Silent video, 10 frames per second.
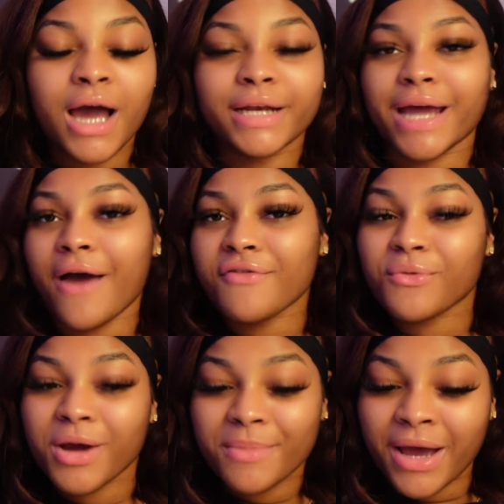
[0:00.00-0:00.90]
not having to
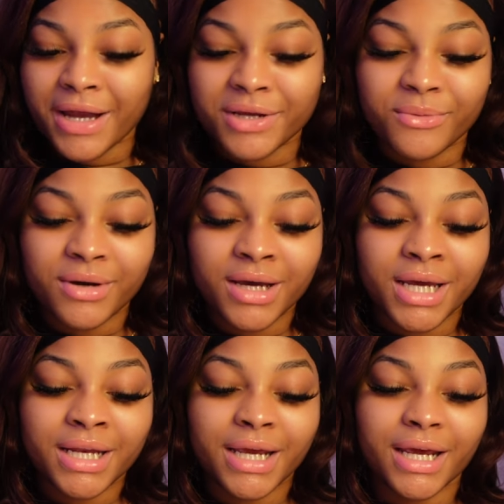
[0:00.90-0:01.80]
worry about
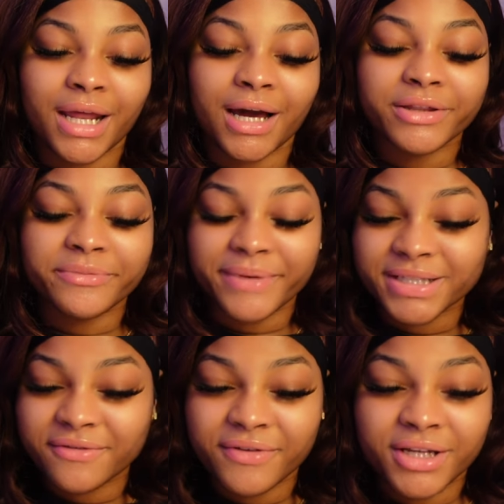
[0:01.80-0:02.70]
anyone, and I got the
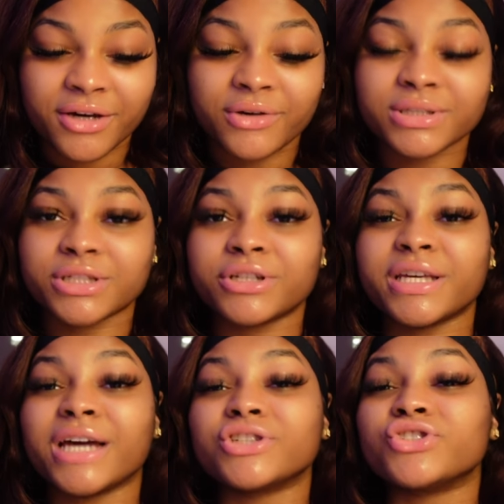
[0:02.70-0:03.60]
best videos. Literally,
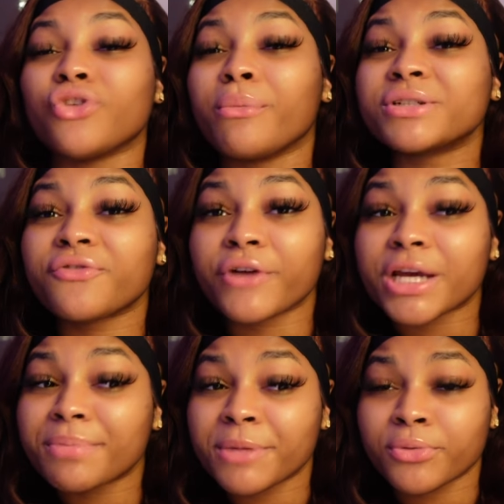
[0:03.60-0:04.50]
he had so much
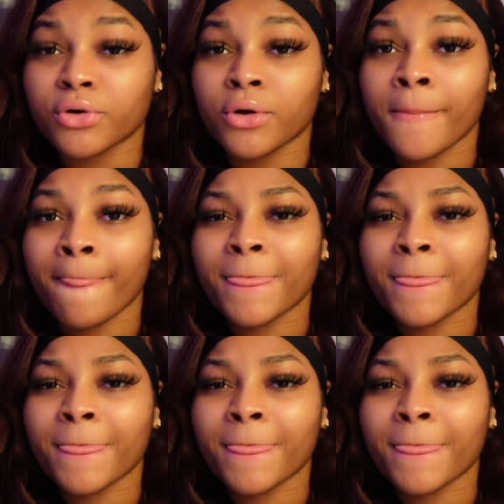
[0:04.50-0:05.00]
freaking people.